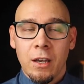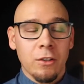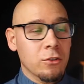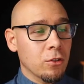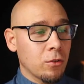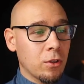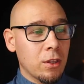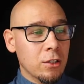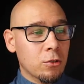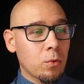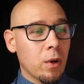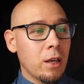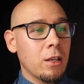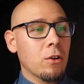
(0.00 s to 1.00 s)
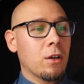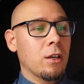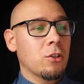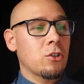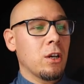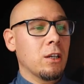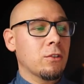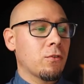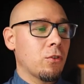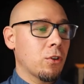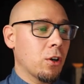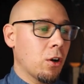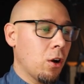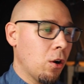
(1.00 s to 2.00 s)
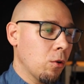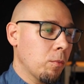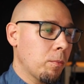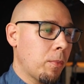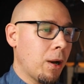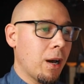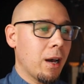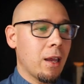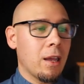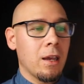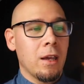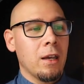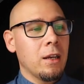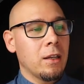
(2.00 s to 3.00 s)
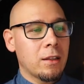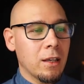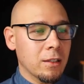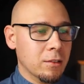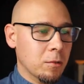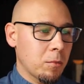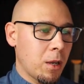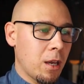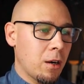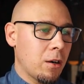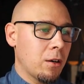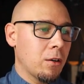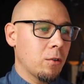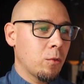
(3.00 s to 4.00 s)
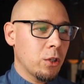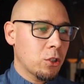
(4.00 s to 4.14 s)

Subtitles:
So in this way, you can adjust for the whole pie. It doesn't matter